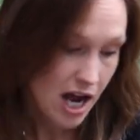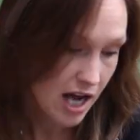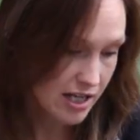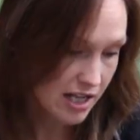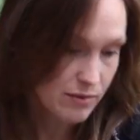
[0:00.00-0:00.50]

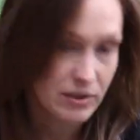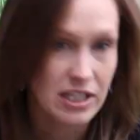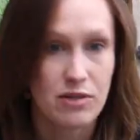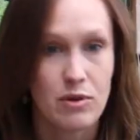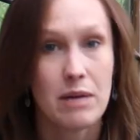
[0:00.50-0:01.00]
And that's what
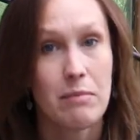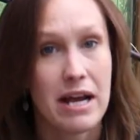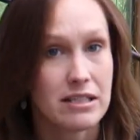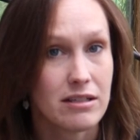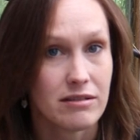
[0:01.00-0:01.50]
this Queen of
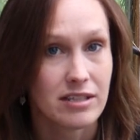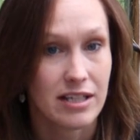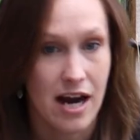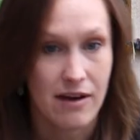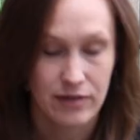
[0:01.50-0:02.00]
Pentacles
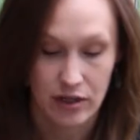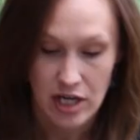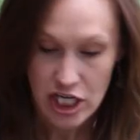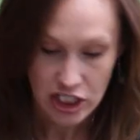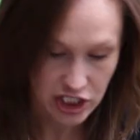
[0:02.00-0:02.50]
is after.
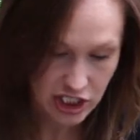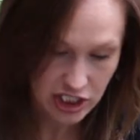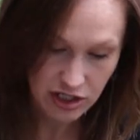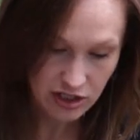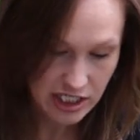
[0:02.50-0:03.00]
She's
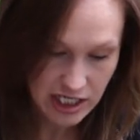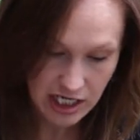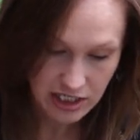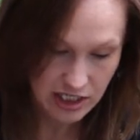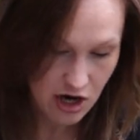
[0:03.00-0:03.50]
just looking
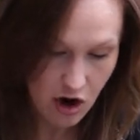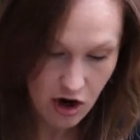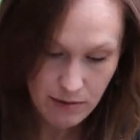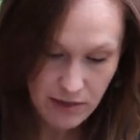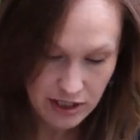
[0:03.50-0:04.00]
to, to
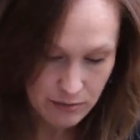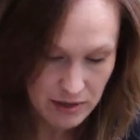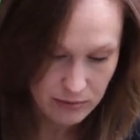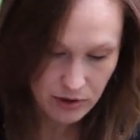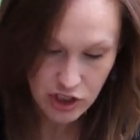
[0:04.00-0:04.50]
harm other
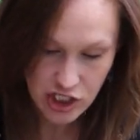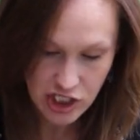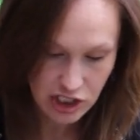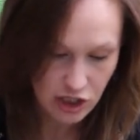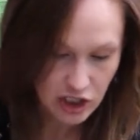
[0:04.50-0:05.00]
people. She's
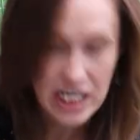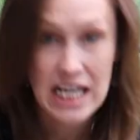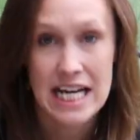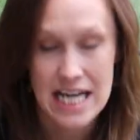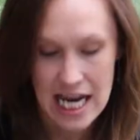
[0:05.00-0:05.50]
just looking
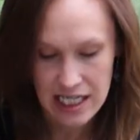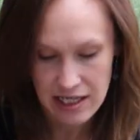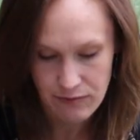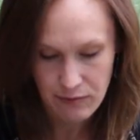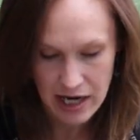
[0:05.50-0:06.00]
in a negative